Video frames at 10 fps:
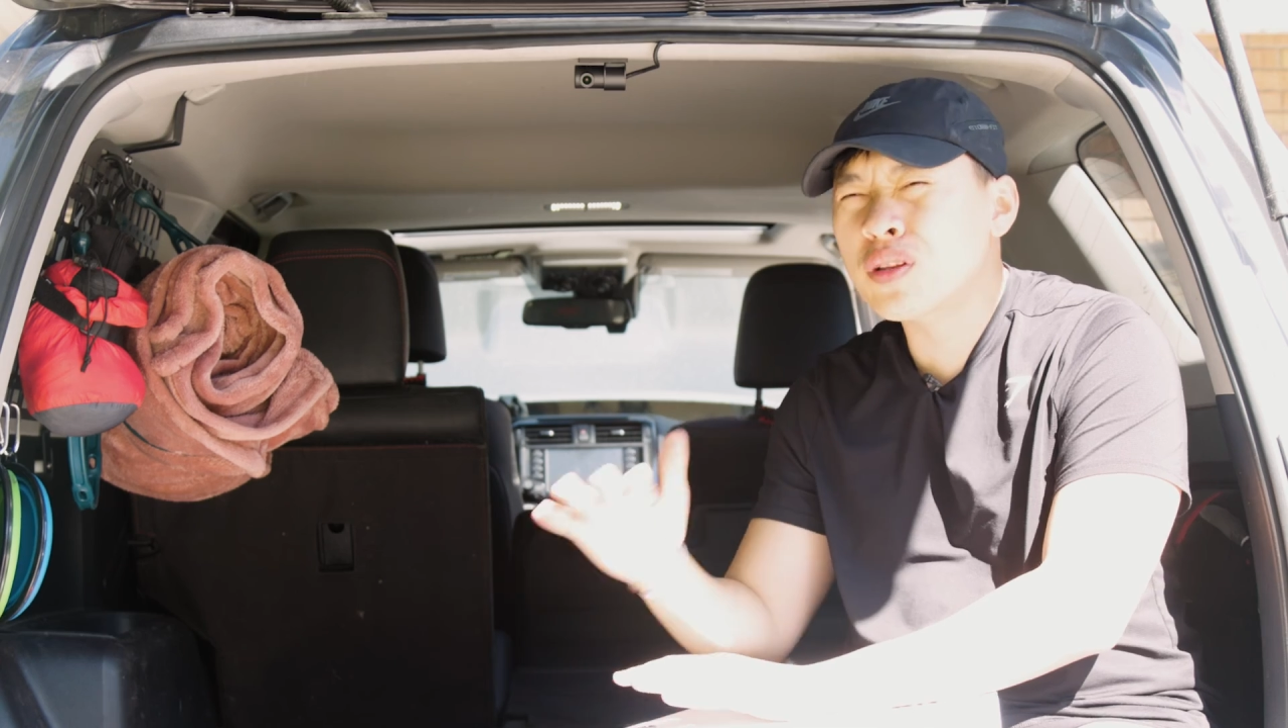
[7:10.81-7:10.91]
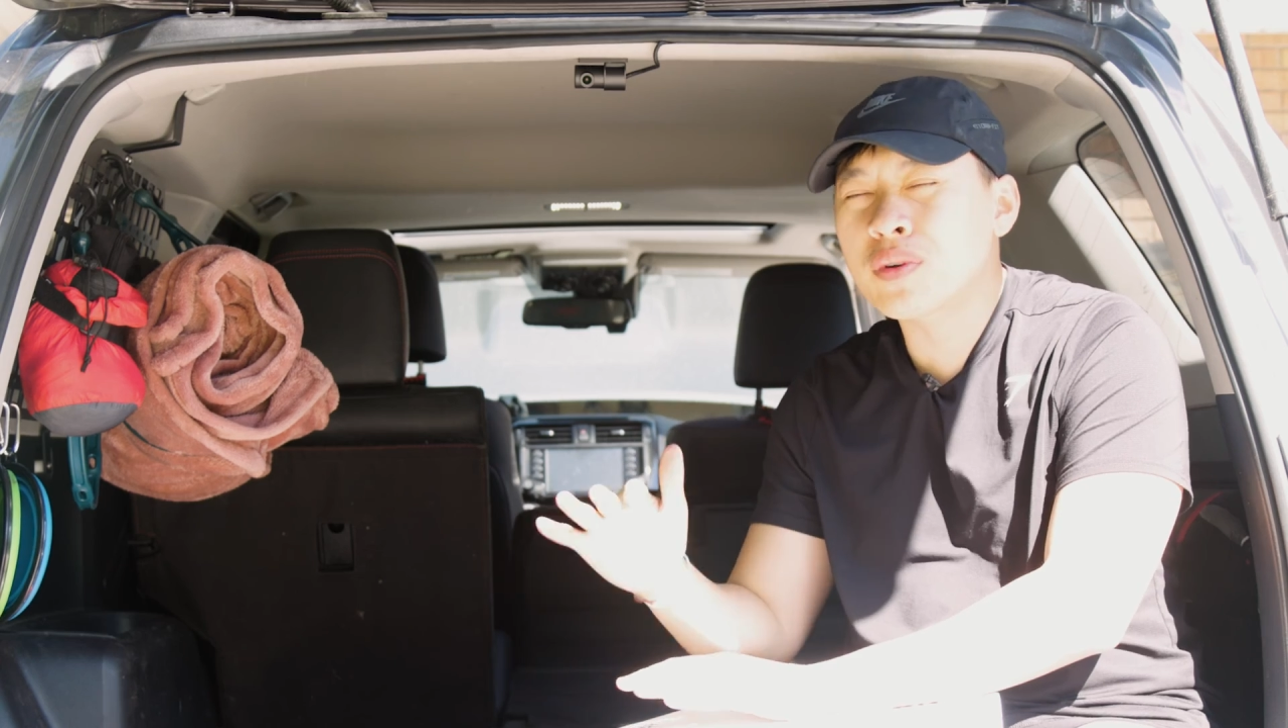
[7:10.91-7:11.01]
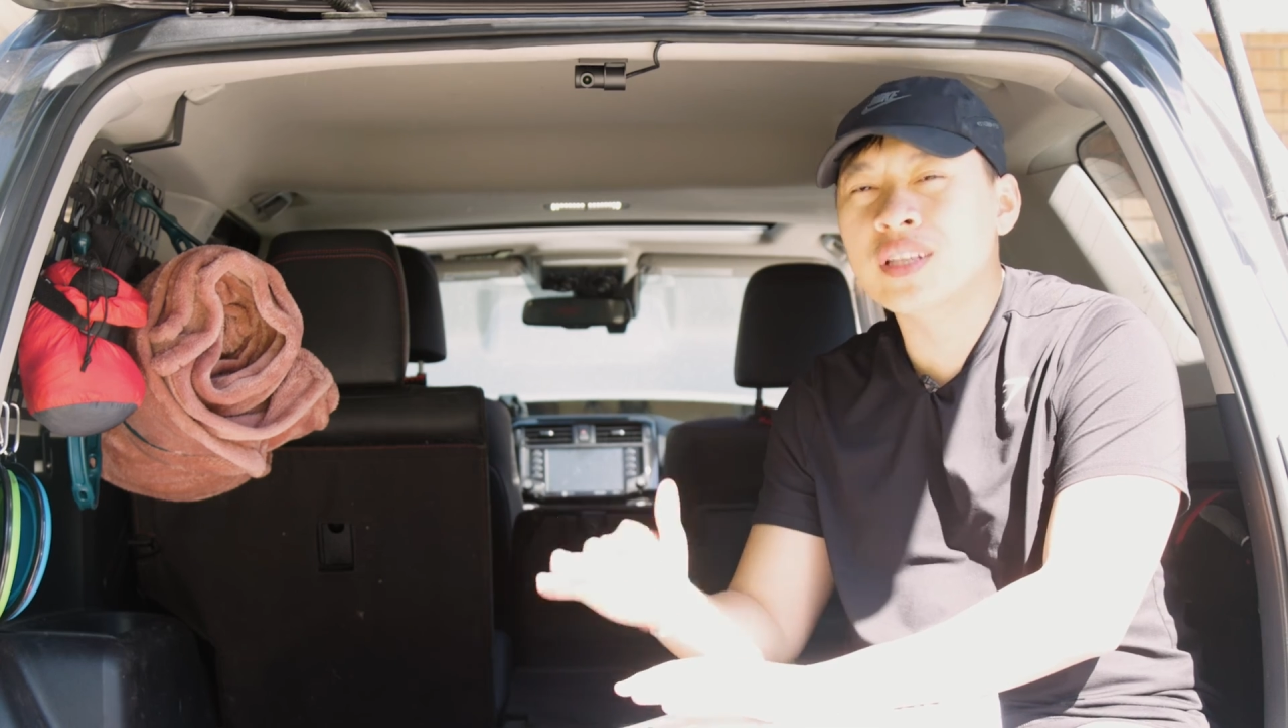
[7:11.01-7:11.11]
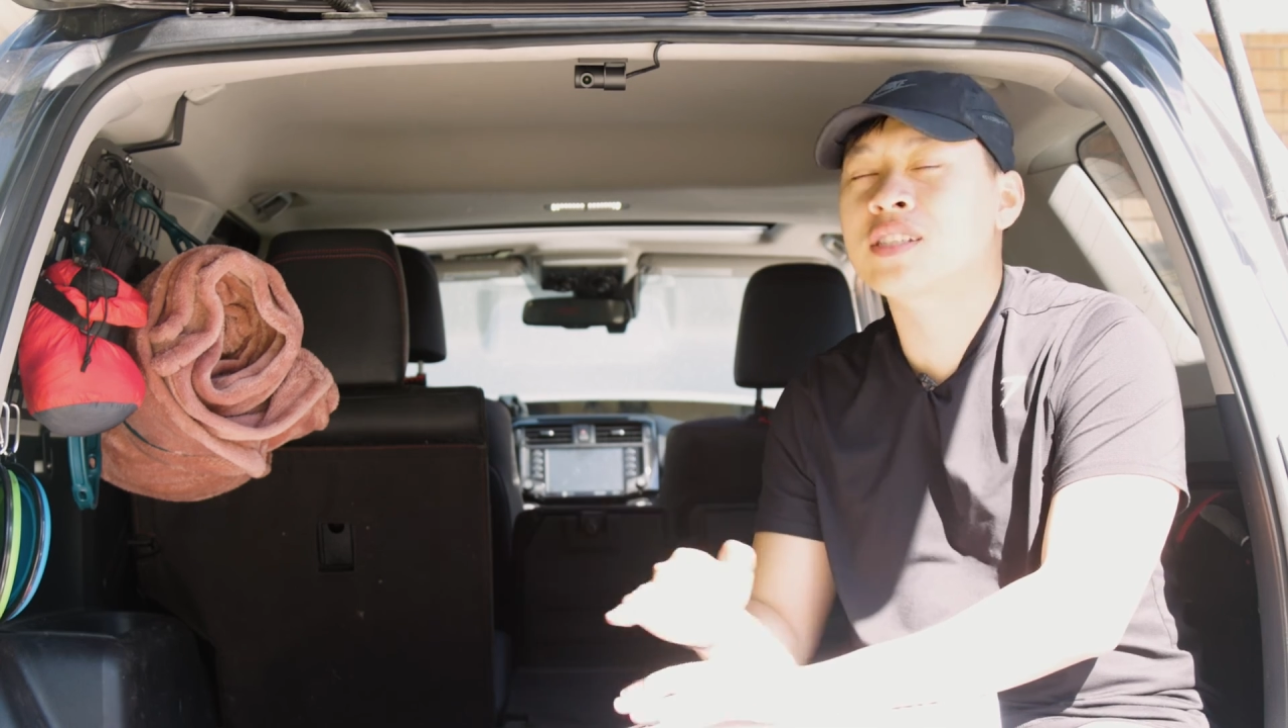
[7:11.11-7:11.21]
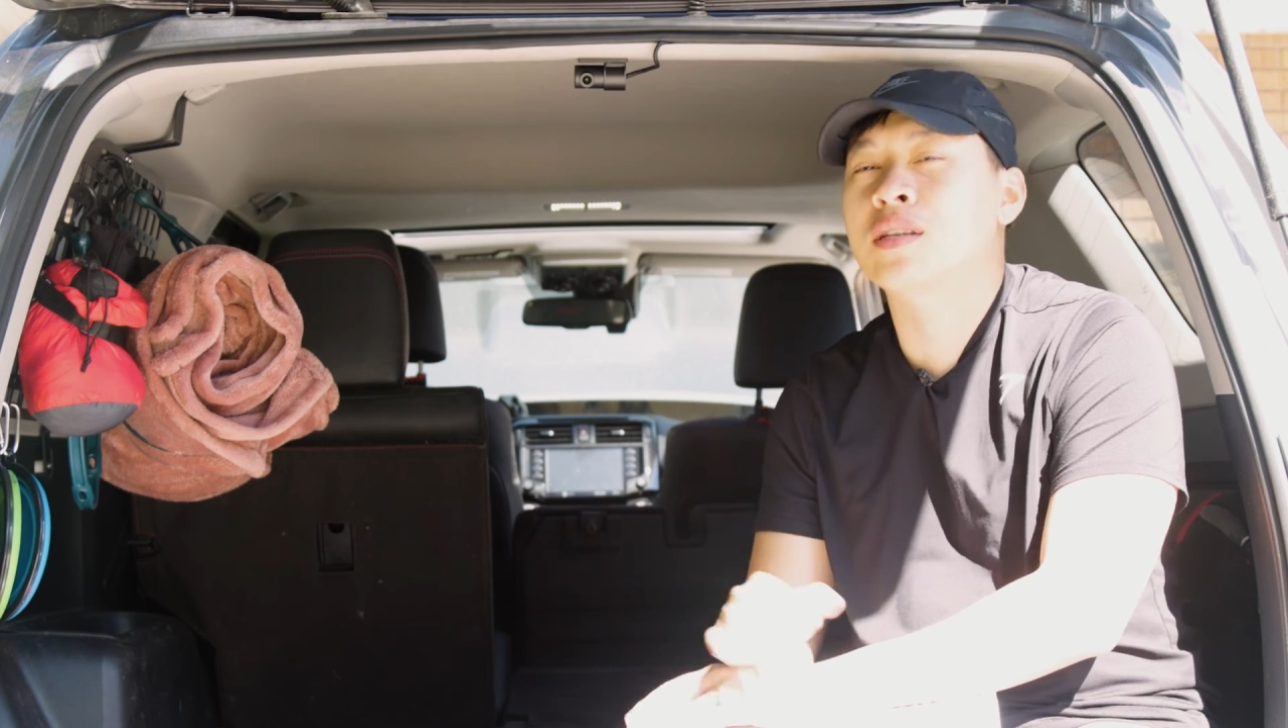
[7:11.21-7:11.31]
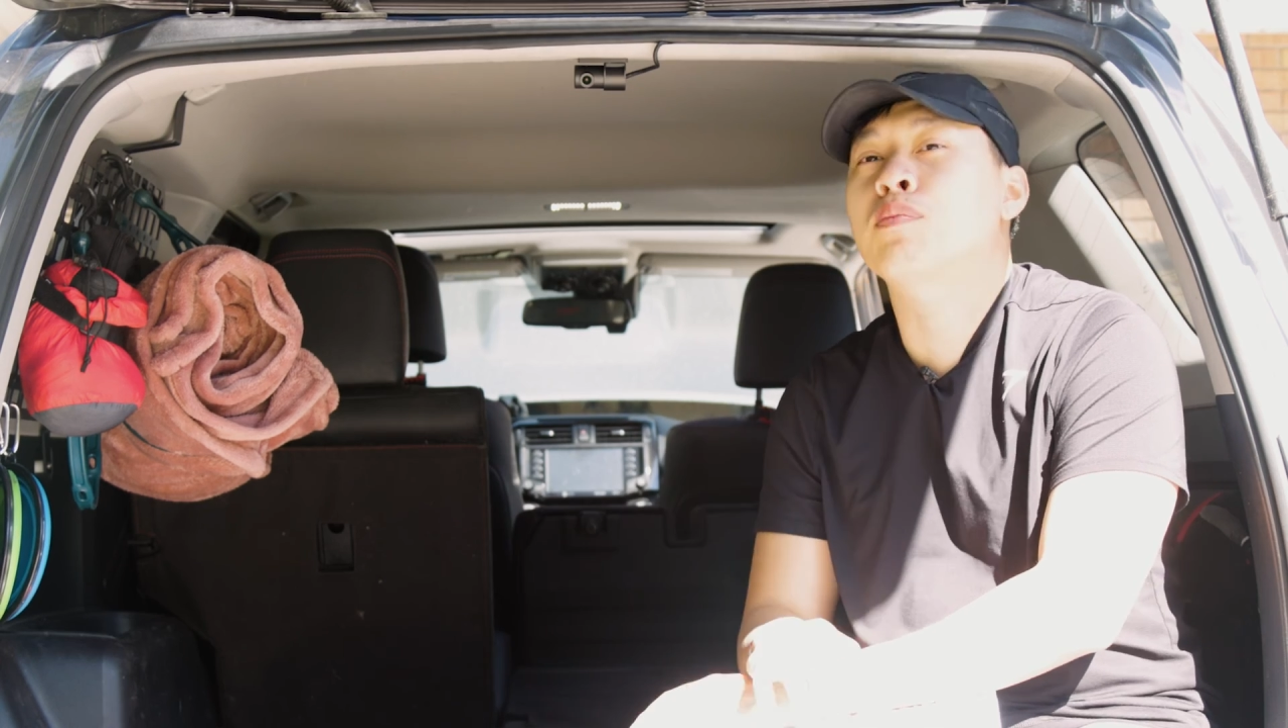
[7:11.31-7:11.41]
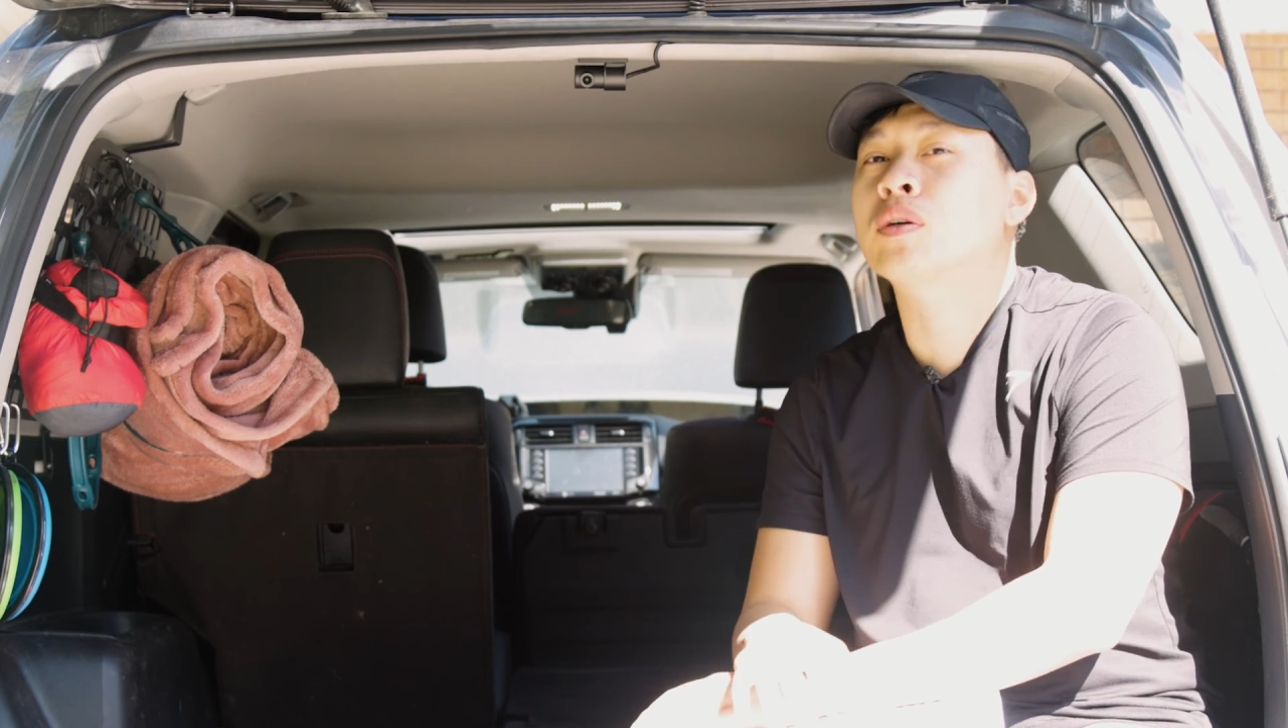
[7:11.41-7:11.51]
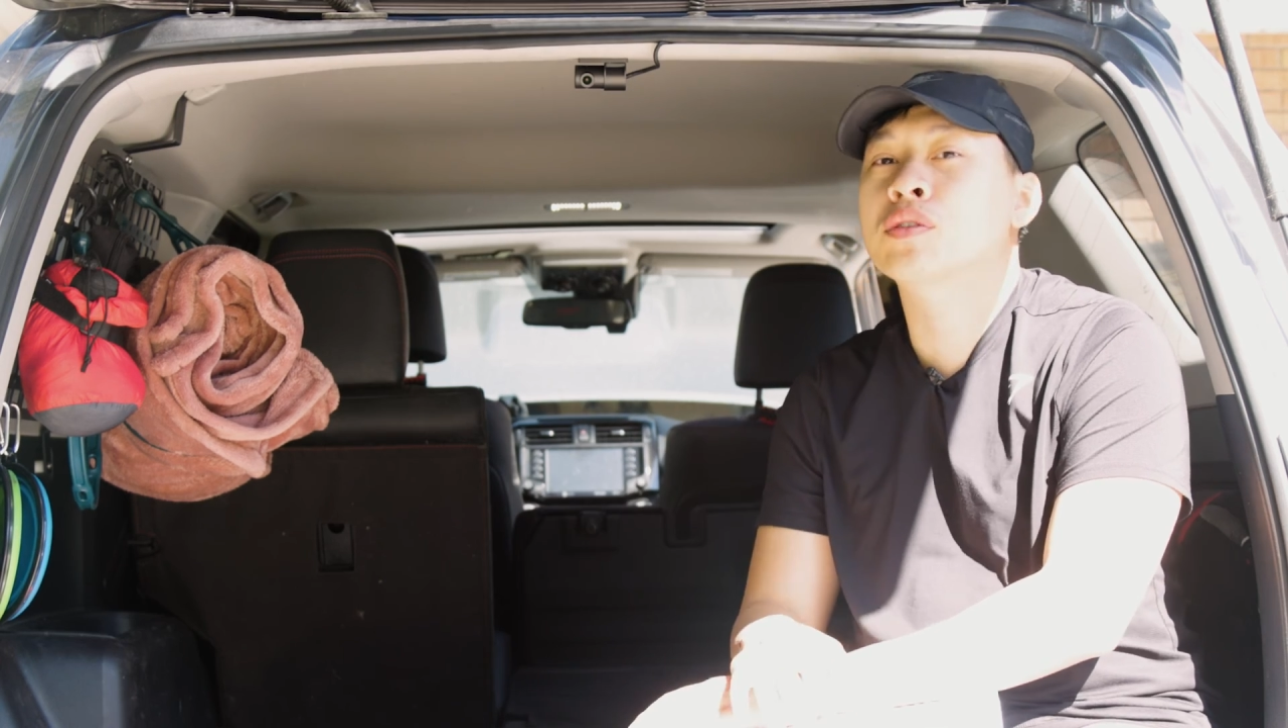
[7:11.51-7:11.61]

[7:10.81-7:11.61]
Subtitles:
really simple.